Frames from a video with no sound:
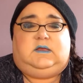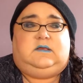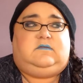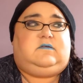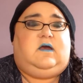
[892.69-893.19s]

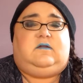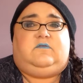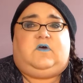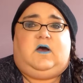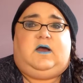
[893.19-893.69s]
It's kind
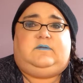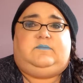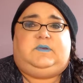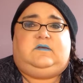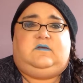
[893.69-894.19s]
of odd,
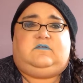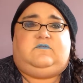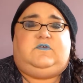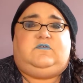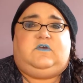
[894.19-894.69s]
because a few